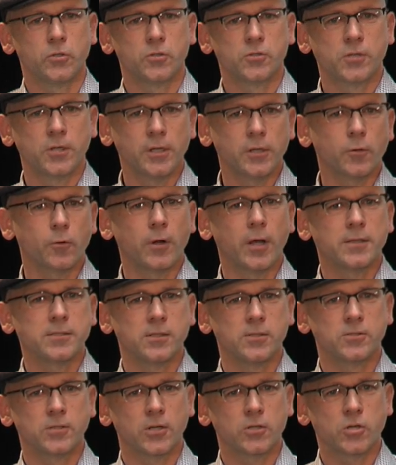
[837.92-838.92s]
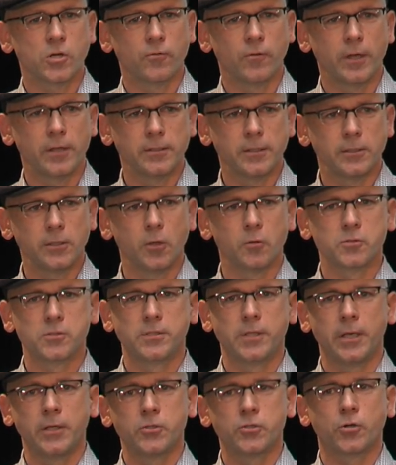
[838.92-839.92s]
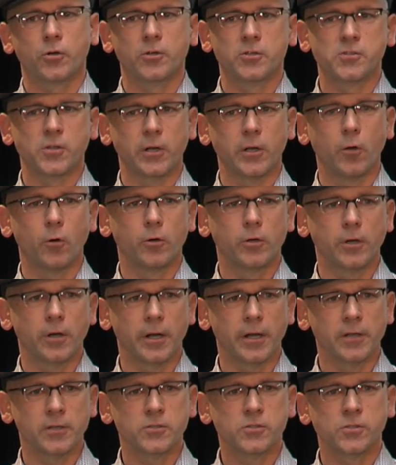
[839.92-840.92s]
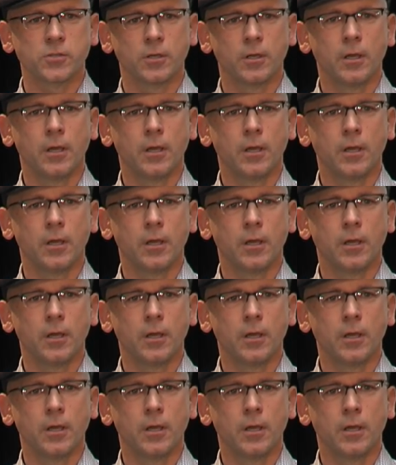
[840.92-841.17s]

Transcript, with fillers: is synchronized in such a way that those dangerous reorderings,